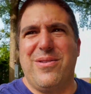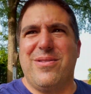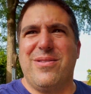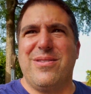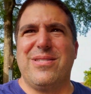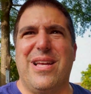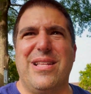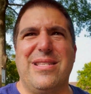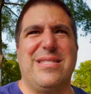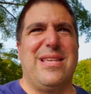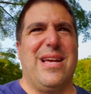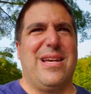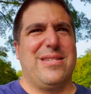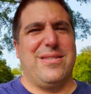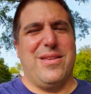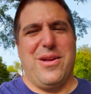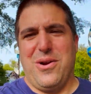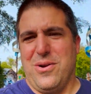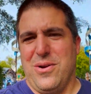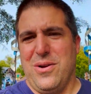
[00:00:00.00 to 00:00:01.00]
Sun sucks
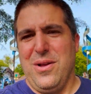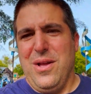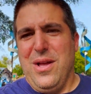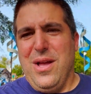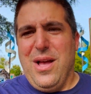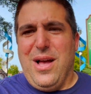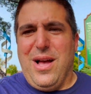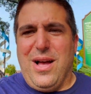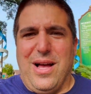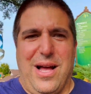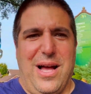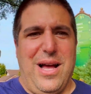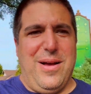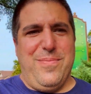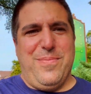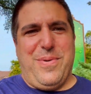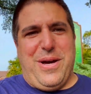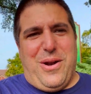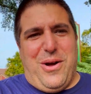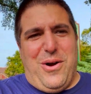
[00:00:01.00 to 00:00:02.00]
there.
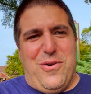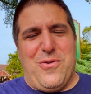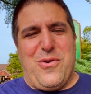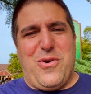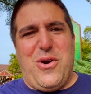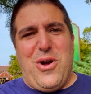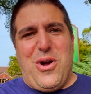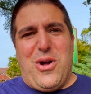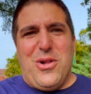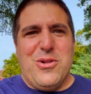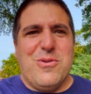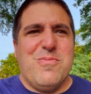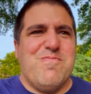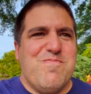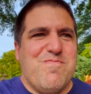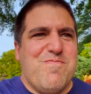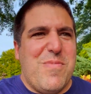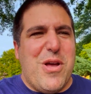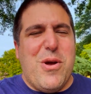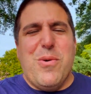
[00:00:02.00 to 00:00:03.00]
But overall,
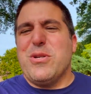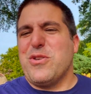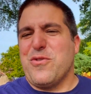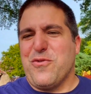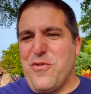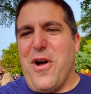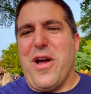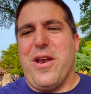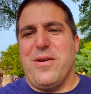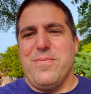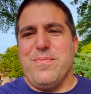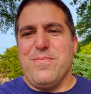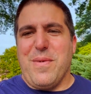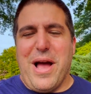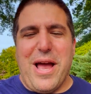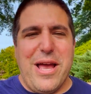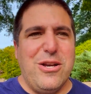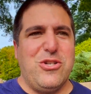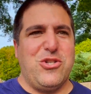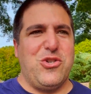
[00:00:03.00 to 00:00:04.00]
it was fun.
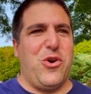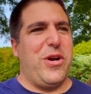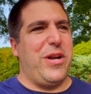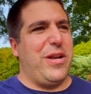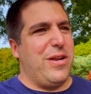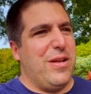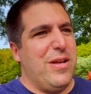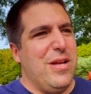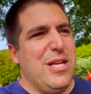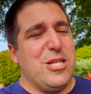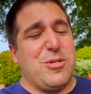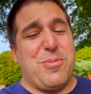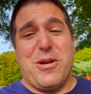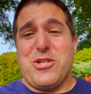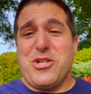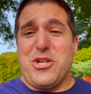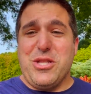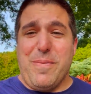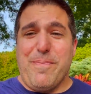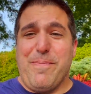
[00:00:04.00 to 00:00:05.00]
I enjoyed it,
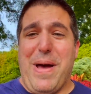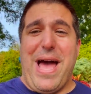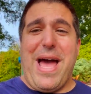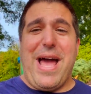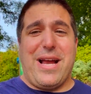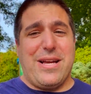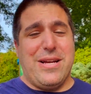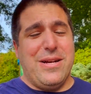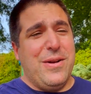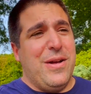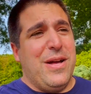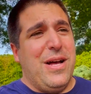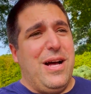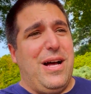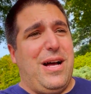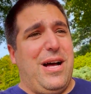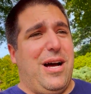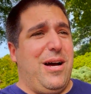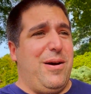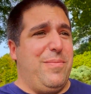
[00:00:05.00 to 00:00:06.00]
especially in the back.
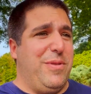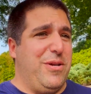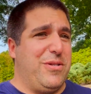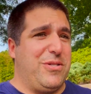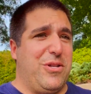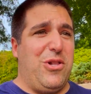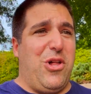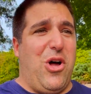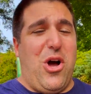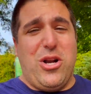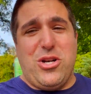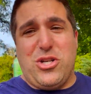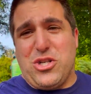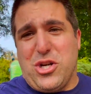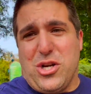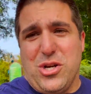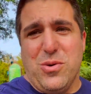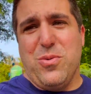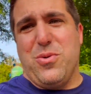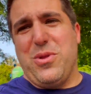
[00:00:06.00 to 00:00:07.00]
There's a launch
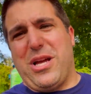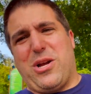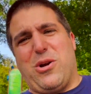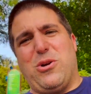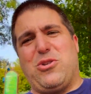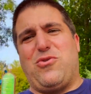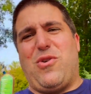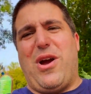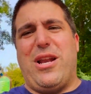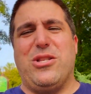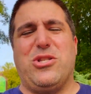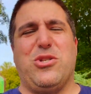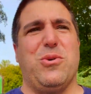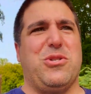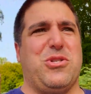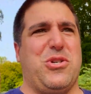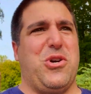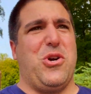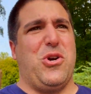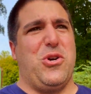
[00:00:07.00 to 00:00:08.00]
that goes right into a
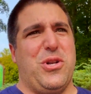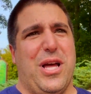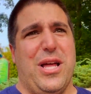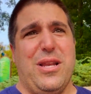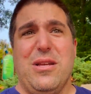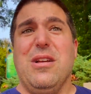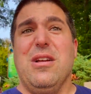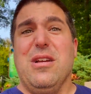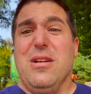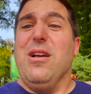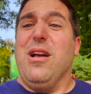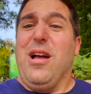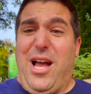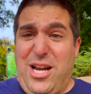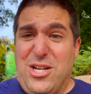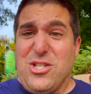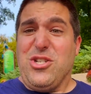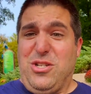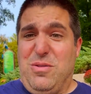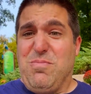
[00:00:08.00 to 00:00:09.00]
turn that
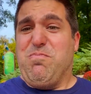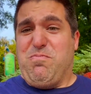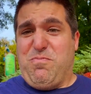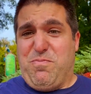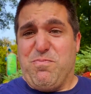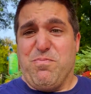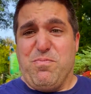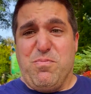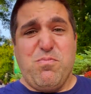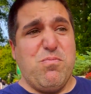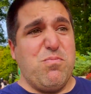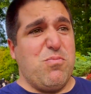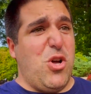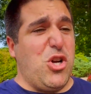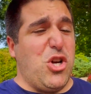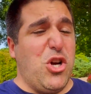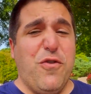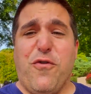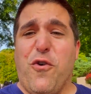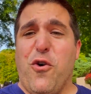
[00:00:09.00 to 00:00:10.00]
actually,
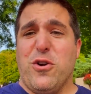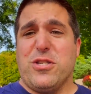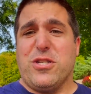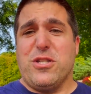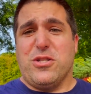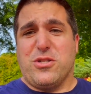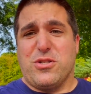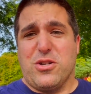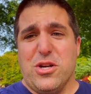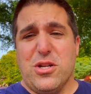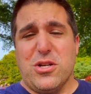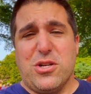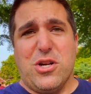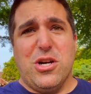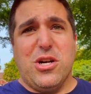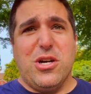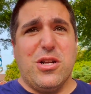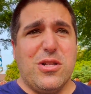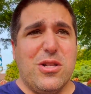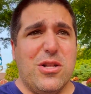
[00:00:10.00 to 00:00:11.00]
good forces, good
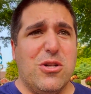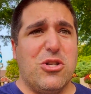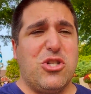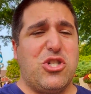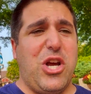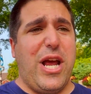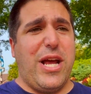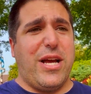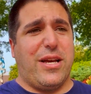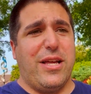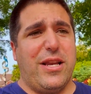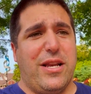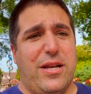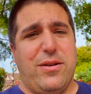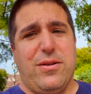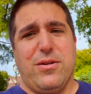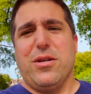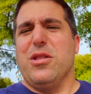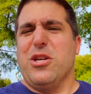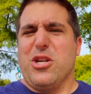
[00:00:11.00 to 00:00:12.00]
little jank in it,
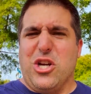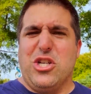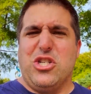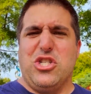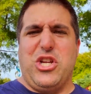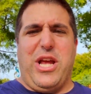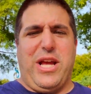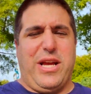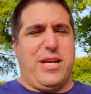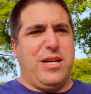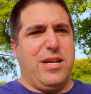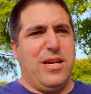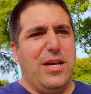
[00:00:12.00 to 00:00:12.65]
and a good jank.